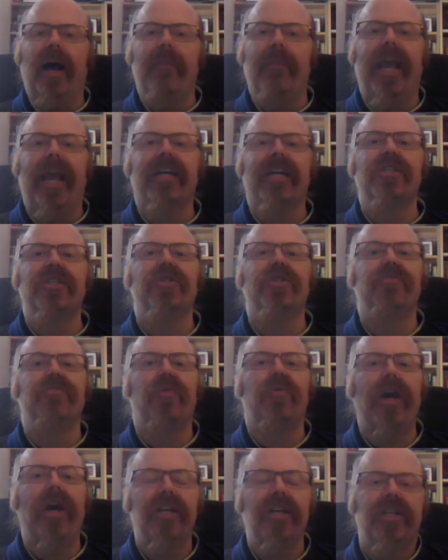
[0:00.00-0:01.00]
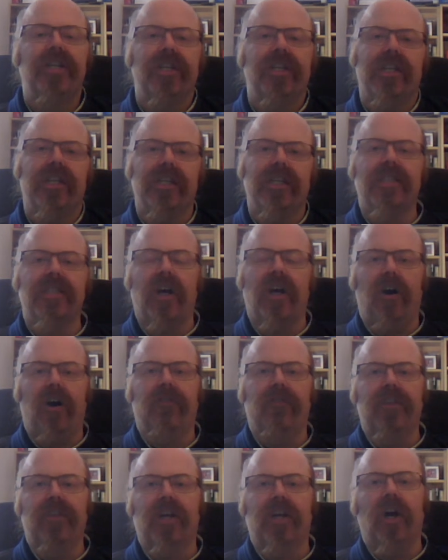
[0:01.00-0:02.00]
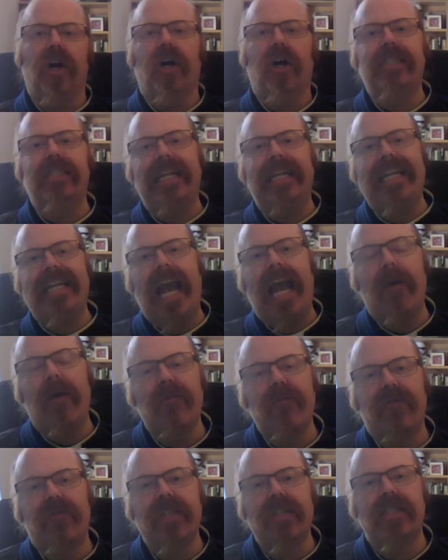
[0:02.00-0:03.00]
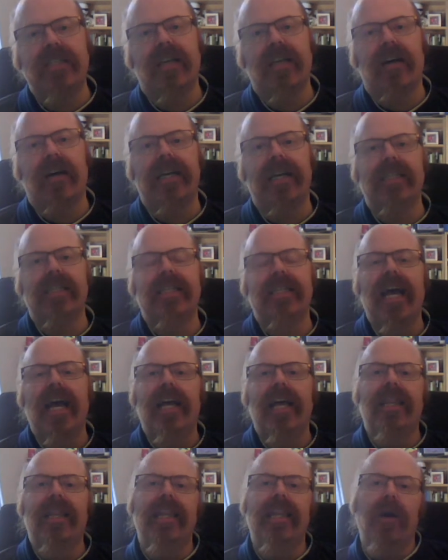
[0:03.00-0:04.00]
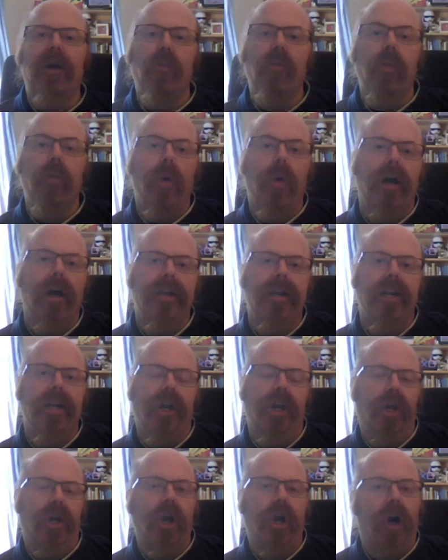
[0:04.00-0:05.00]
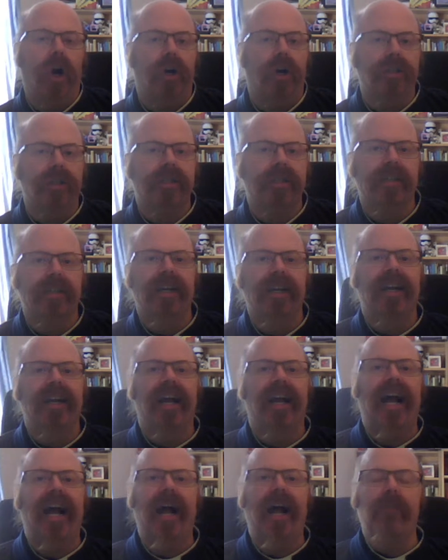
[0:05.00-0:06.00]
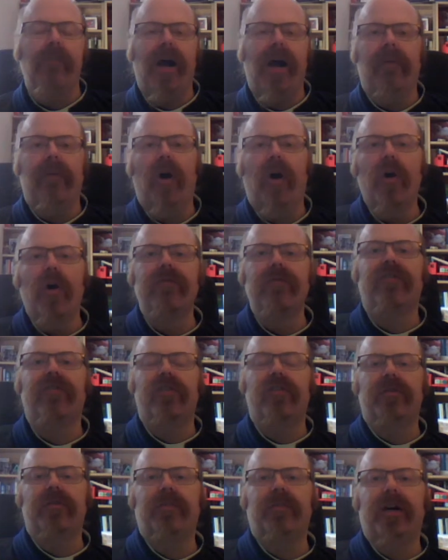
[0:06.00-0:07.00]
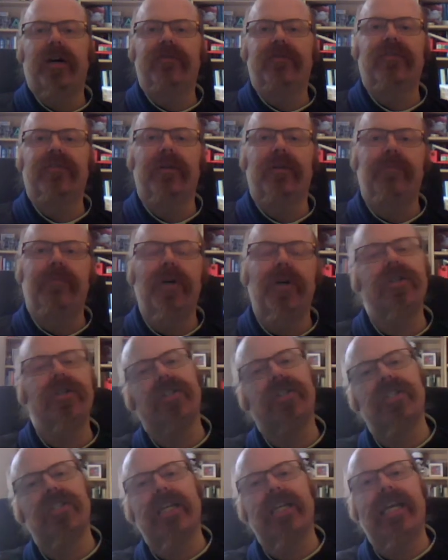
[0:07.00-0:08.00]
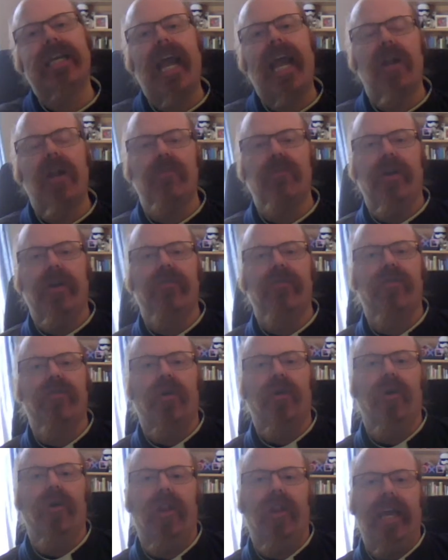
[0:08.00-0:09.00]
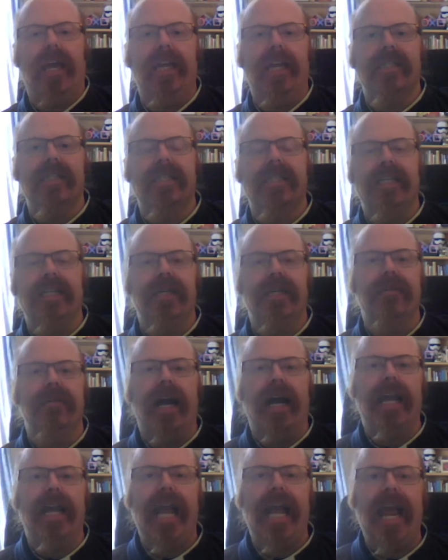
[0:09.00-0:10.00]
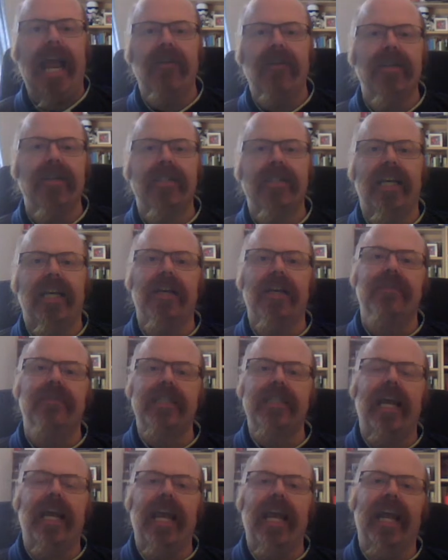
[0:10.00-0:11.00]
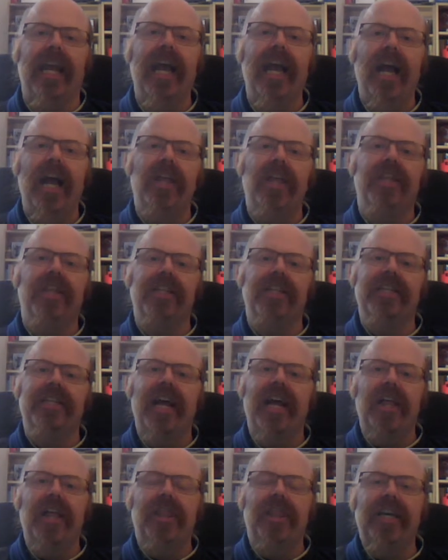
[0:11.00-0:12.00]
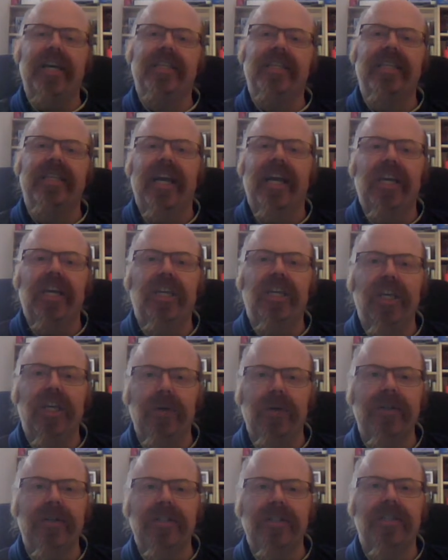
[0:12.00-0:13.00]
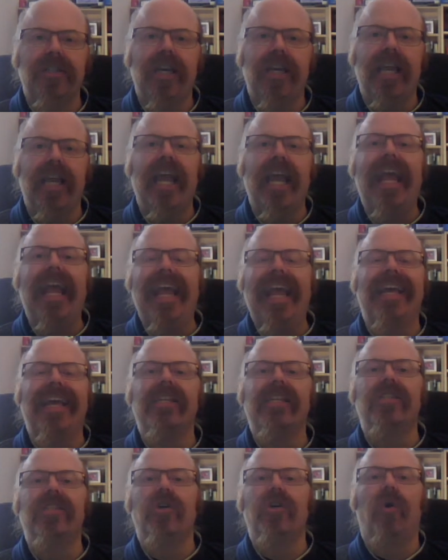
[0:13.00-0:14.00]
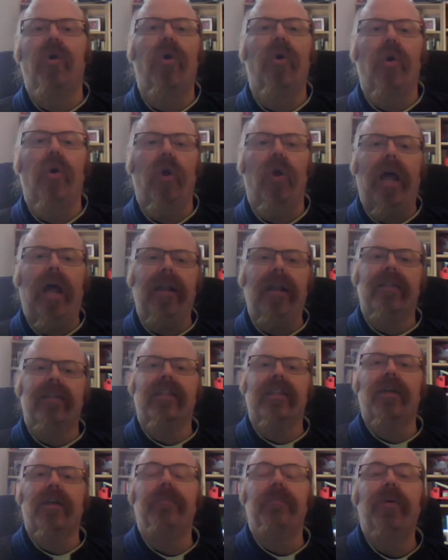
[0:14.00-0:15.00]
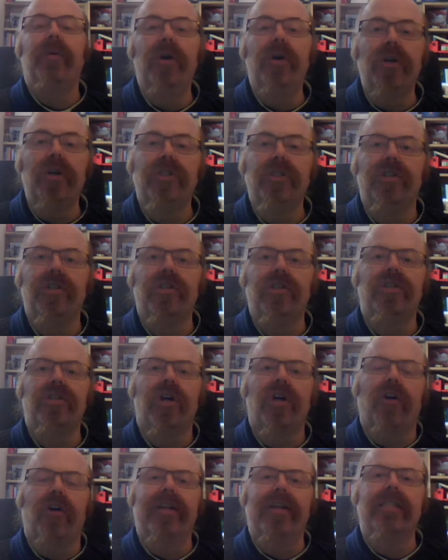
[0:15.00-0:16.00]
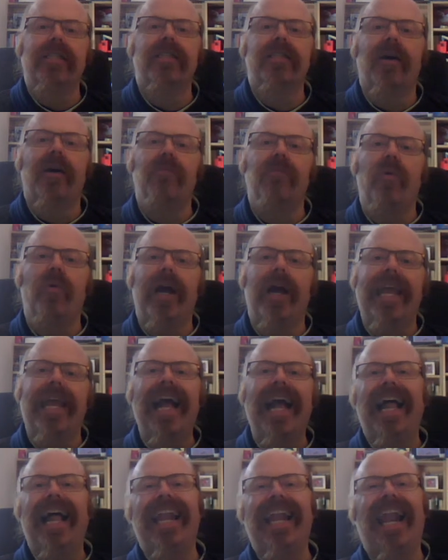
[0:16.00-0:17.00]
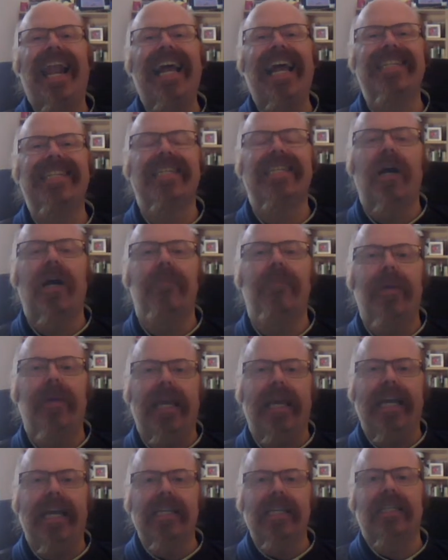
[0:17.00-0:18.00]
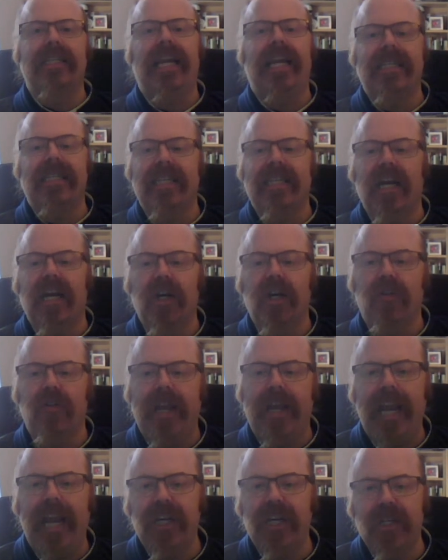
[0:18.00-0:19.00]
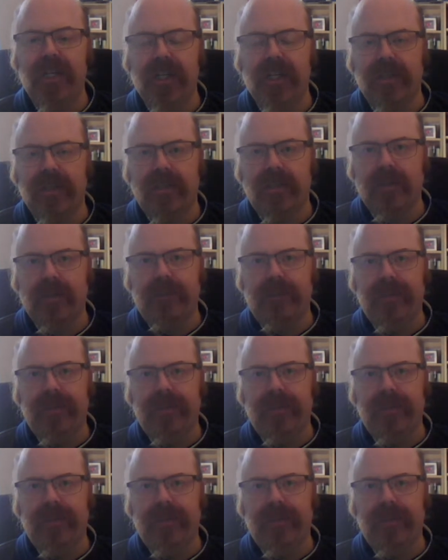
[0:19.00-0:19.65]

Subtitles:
expressions of the God, and emphasize the one God over and above the persons, again we fall into a heresy of saying that this unity is all and that the persons are in some way lesser beings, lesser creations.